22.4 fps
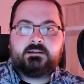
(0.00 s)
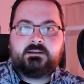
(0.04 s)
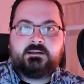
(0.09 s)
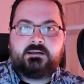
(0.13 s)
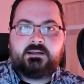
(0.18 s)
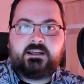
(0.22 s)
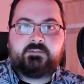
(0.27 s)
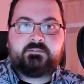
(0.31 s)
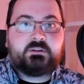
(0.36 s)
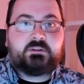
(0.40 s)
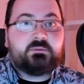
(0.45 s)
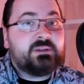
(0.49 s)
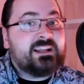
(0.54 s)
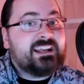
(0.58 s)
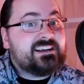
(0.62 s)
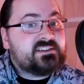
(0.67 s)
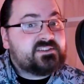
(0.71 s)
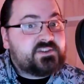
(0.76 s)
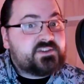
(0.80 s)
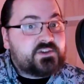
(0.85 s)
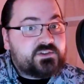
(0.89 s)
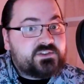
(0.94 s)
If the player
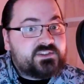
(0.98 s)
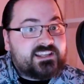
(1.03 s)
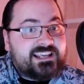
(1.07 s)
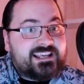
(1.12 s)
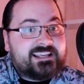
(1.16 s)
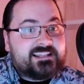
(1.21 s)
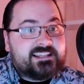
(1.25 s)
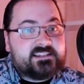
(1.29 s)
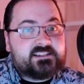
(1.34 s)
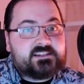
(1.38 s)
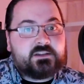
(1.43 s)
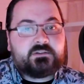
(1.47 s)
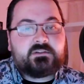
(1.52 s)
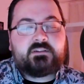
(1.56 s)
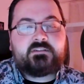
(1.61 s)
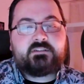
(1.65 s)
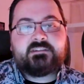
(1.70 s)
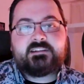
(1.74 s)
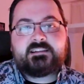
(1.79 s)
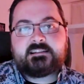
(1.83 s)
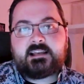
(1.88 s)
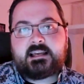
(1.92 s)
succeeds on their
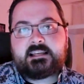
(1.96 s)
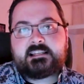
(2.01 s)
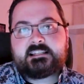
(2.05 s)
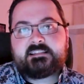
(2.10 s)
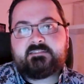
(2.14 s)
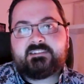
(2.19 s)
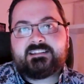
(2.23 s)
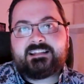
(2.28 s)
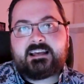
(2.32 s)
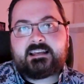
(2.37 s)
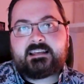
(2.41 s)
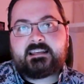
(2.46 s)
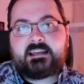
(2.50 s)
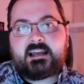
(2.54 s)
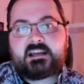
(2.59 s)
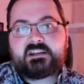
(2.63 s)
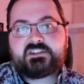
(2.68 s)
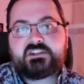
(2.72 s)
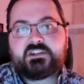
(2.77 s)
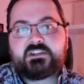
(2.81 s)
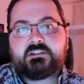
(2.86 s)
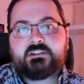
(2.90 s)
decisive attack
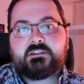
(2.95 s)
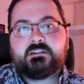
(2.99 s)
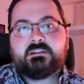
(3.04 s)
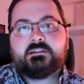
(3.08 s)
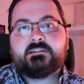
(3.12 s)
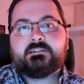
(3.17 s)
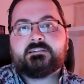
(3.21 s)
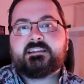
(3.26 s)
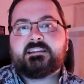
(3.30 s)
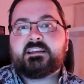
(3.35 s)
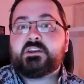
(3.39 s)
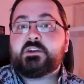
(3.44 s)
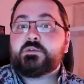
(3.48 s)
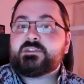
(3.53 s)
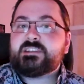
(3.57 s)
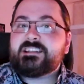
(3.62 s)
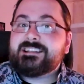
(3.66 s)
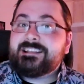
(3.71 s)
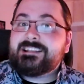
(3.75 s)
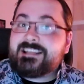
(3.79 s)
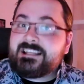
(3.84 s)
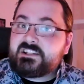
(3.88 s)
action, they use
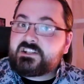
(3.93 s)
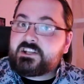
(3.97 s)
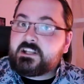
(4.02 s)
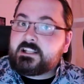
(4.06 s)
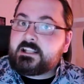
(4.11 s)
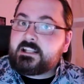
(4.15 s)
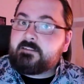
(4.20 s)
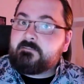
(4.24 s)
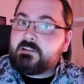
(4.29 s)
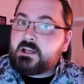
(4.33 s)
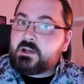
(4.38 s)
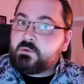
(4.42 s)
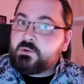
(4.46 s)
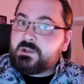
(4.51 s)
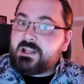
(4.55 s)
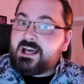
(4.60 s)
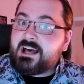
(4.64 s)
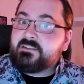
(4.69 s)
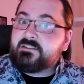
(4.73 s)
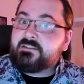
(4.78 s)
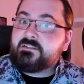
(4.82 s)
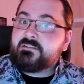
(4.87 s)
initiative like with
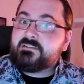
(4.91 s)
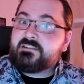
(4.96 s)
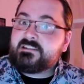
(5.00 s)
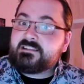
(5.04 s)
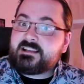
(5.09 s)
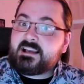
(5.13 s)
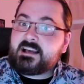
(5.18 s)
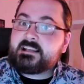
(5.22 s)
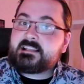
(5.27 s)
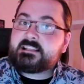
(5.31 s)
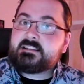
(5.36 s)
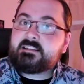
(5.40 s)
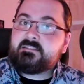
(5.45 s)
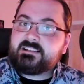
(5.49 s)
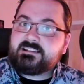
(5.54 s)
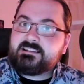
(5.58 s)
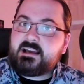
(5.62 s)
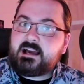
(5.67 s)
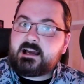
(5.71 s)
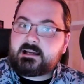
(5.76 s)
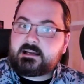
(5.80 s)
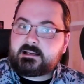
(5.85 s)
other decisive
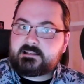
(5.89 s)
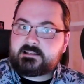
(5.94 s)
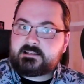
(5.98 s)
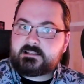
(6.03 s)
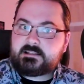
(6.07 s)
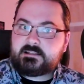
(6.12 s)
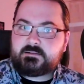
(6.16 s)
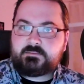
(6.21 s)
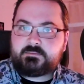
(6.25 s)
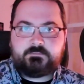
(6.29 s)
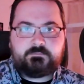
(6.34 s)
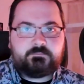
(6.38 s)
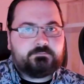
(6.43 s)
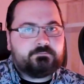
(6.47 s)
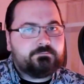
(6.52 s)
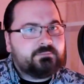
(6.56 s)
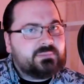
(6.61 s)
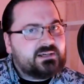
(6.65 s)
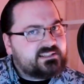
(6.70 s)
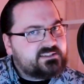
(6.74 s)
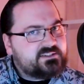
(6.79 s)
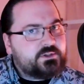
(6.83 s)
attacks,
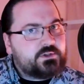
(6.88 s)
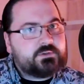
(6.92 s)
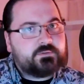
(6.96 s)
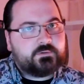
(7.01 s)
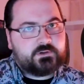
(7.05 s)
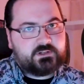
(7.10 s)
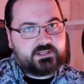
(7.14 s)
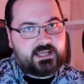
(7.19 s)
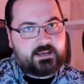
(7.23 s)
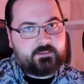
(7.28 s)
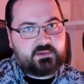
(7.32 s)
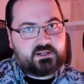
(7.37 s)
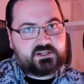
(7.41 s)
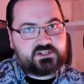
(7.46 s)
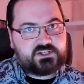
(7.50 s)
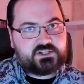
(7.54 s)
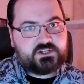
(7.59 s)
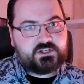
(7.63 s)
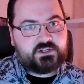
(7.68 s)
but not for damage.